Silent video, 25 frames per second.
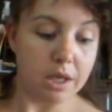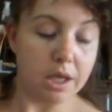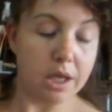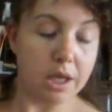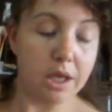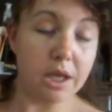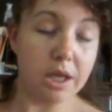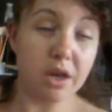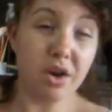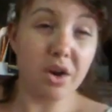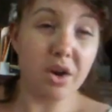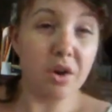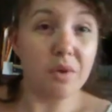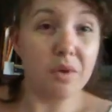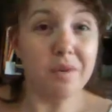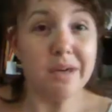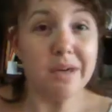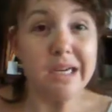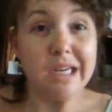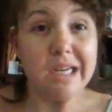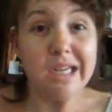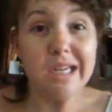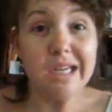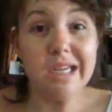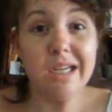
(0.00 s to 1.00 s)
He
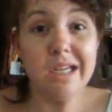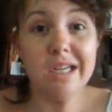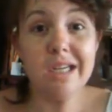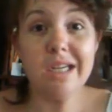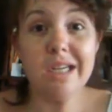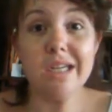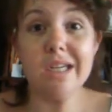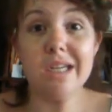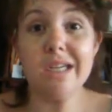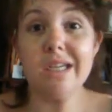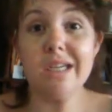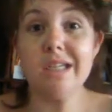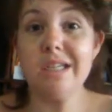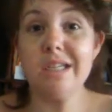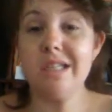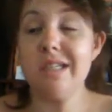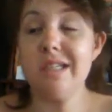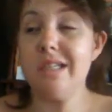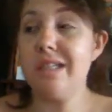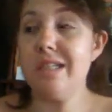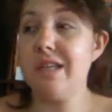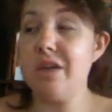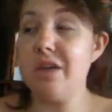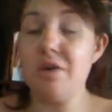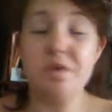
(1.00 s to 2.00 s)
already
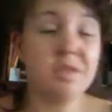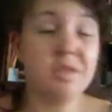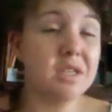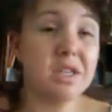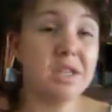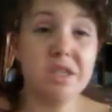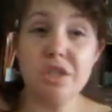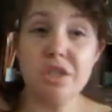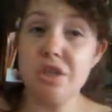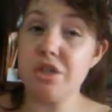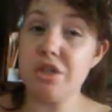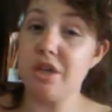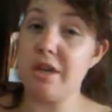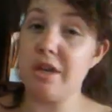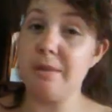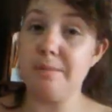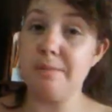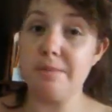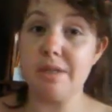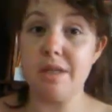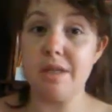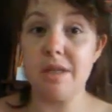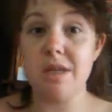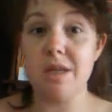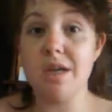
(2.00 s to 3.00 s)
knows his
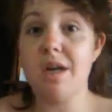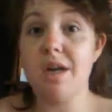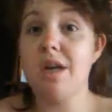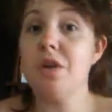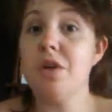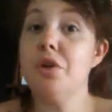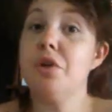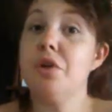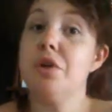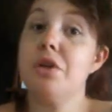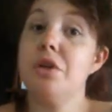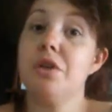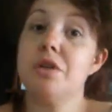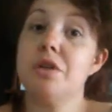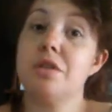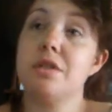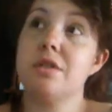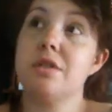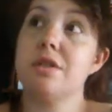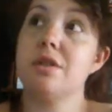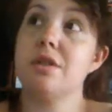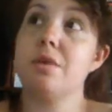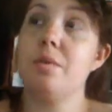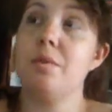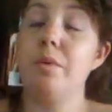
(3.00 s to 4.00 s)
shapes and
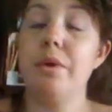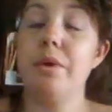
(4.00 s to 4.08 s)
colors.